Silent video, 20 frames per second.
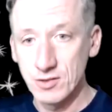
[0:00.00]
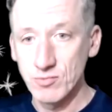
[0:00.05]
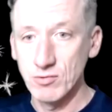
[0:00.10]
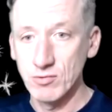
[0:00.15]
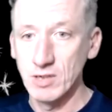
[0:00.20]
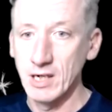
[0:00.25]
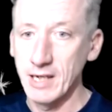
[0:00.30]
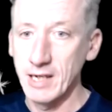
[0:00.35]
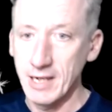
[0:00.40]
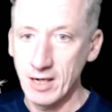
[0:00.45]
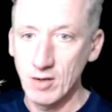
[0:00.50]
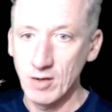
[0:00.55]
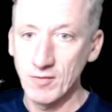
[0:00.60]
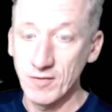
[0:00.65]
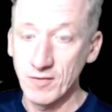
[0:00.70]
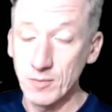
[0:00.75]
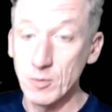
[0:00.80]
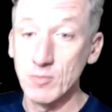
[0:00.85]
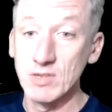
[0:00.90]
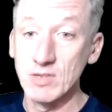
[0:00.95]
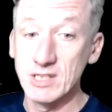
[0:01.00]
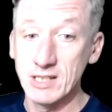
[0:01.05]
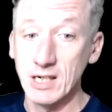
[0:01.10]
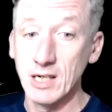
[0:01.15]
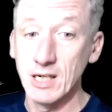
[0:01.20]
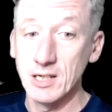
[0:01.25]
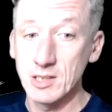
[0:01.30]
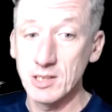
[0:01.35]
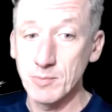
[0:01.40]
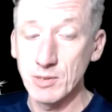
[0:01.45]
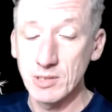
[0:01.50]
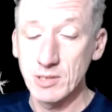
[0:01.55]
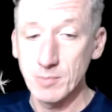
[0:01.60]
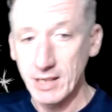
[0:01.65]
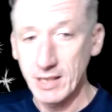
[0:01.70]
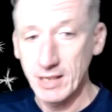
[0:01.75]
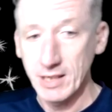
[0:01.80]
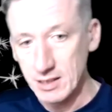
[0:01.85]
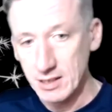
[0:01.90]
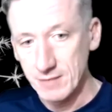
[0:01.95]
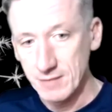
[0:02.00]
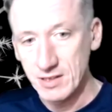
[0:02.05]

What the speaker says: really help from a resilience perspective.